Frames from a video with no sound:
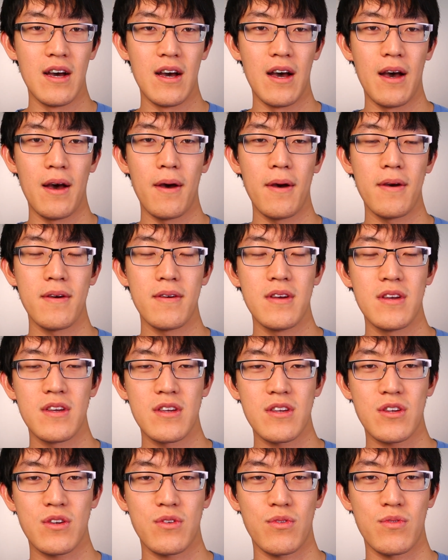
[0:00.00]
uh,
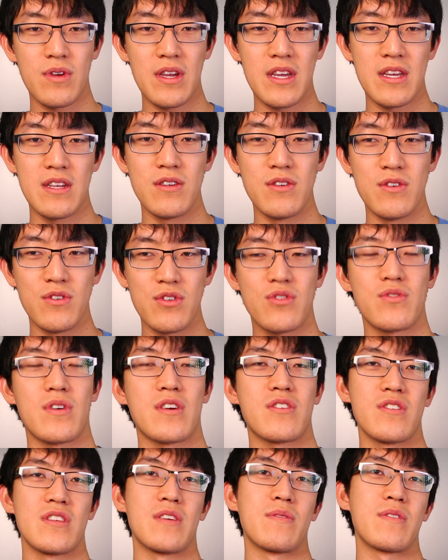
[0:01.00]
create new
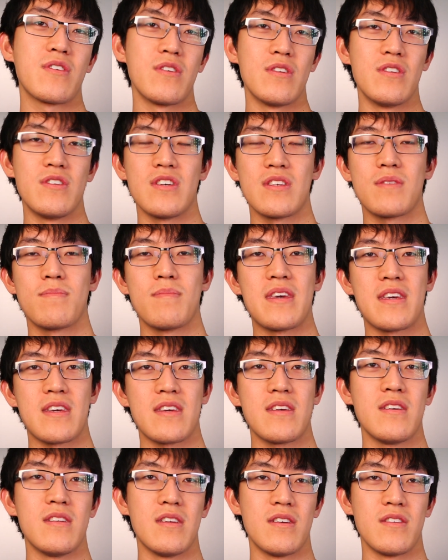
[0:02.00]
structures that we couldn't just
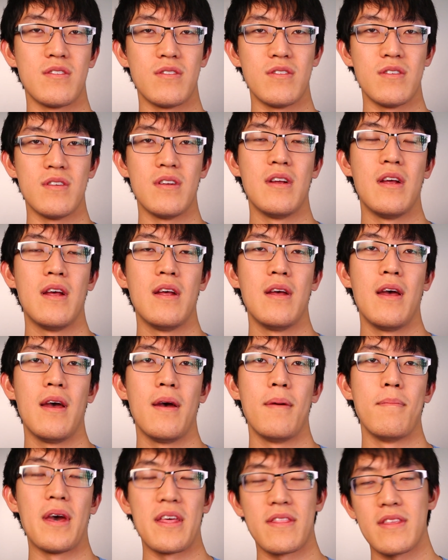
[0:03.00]
make in other
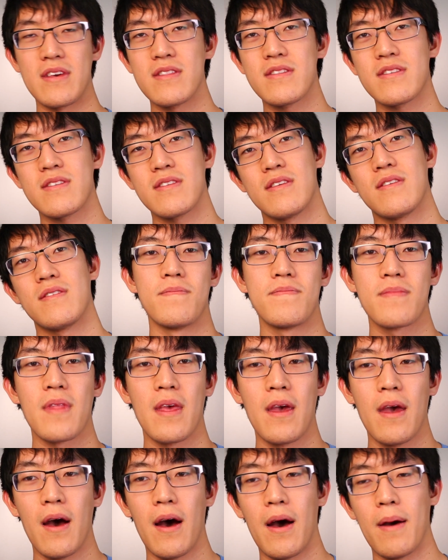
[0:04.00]
methods?
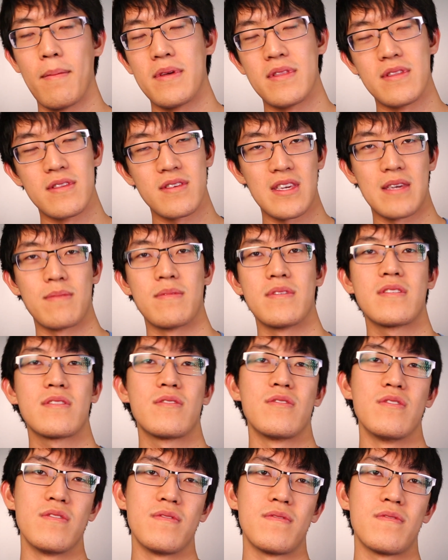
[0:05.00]
Um, and the same
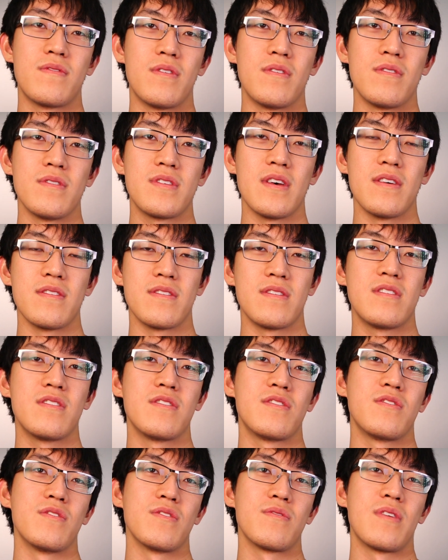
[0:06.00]
is true for cells and
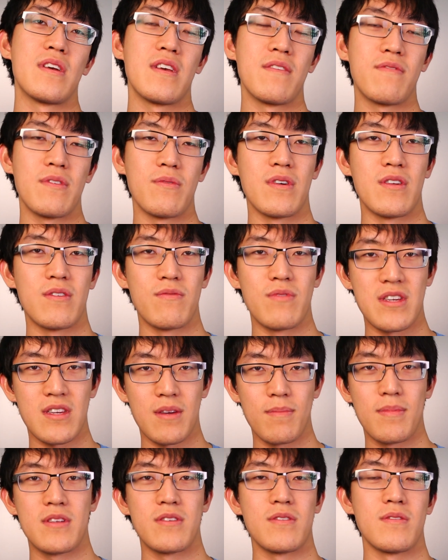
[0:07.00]
tissues, right? If you want to
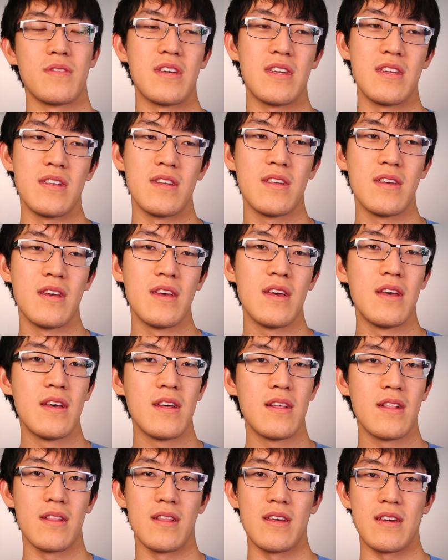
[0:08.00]
recapitulate,
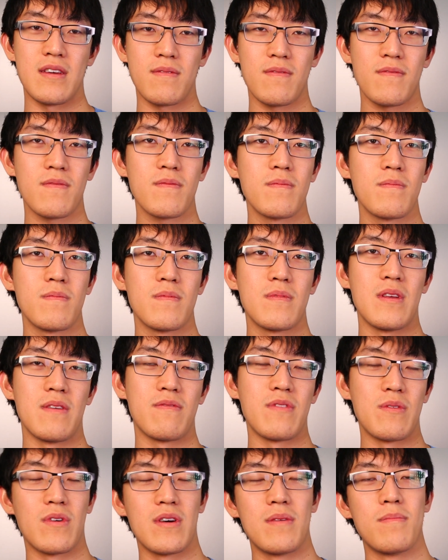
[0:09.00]
like,
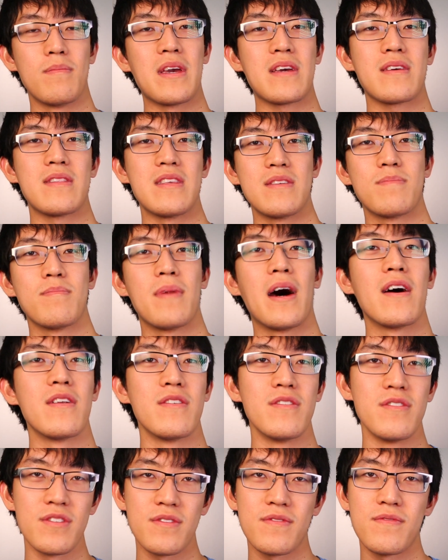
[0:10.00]
if you want to make these
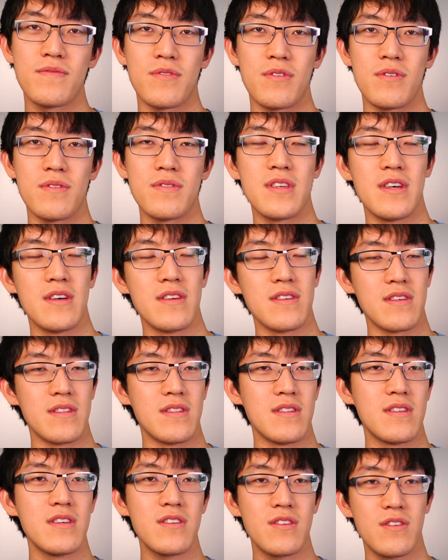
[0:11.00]
models for cells
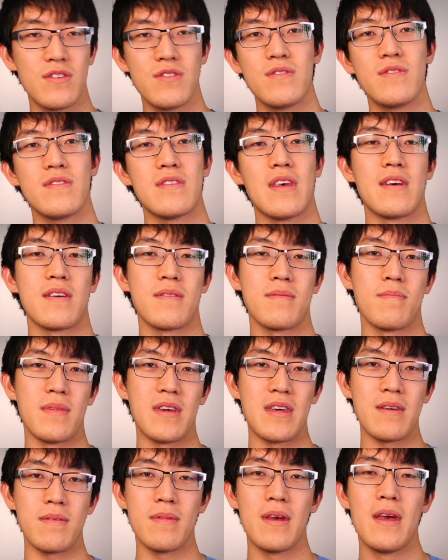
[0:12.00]
and tissues that
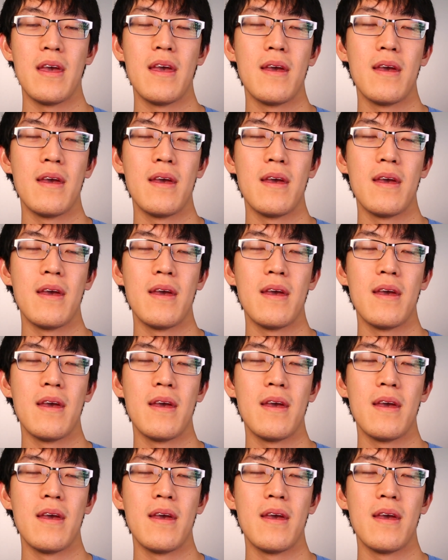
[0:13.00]
may